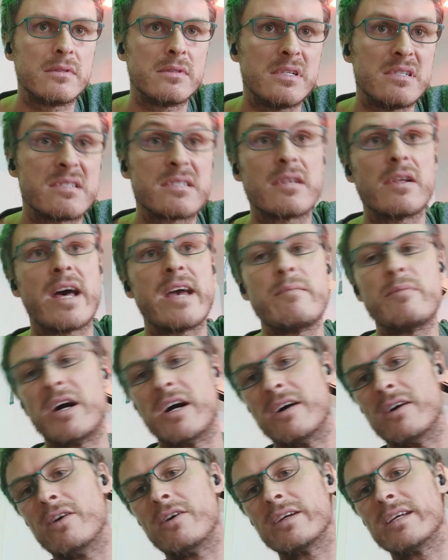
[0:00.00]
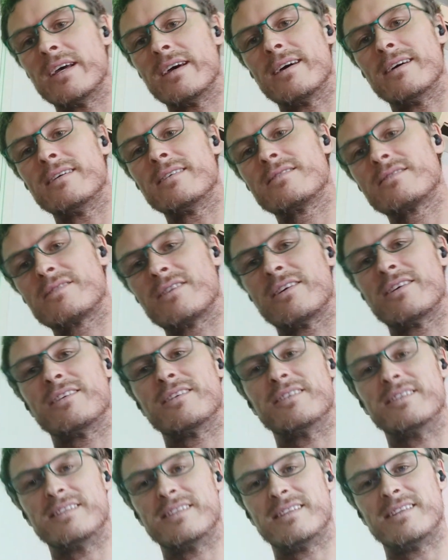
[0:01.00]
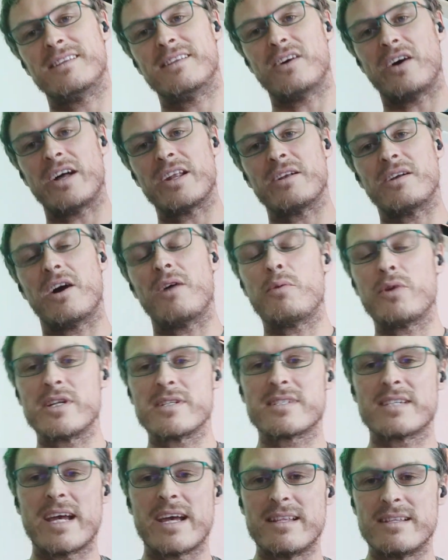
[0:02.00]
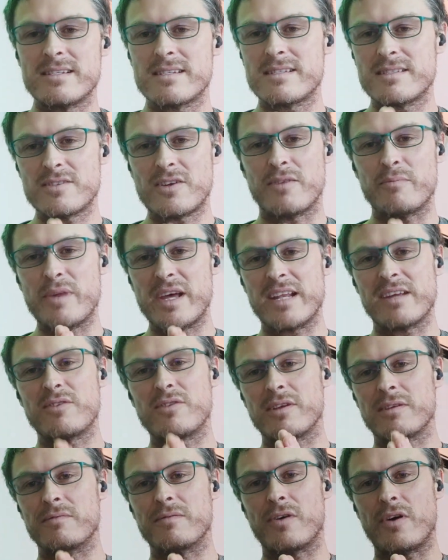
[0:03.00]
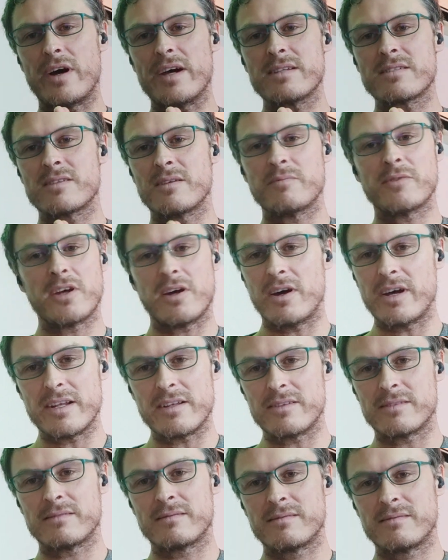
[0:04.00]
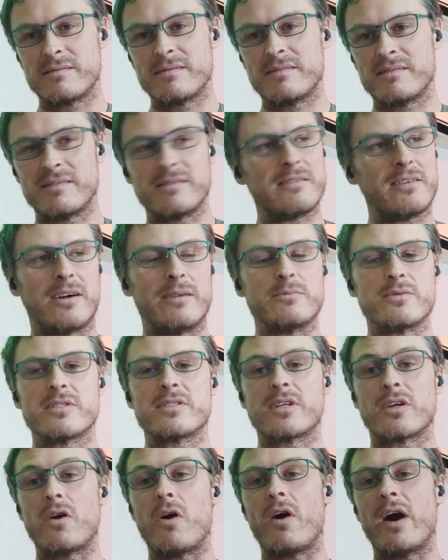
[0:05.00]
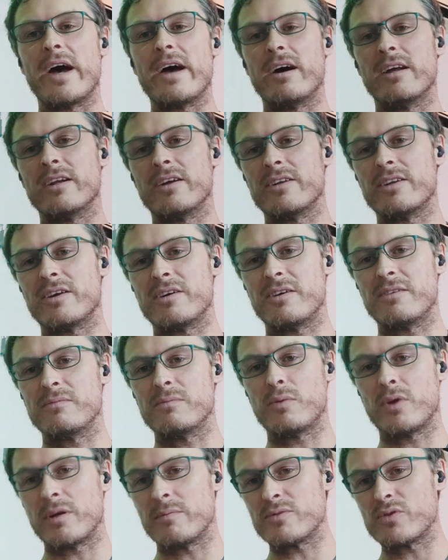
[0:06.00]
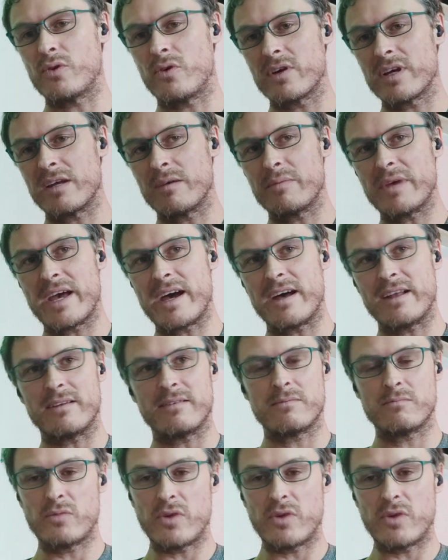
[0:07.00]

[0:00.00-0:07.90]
Disclaimer. Oh yeah, so I want to say this is not medical advice. I'm just a guy. I don't know what I'm talking about.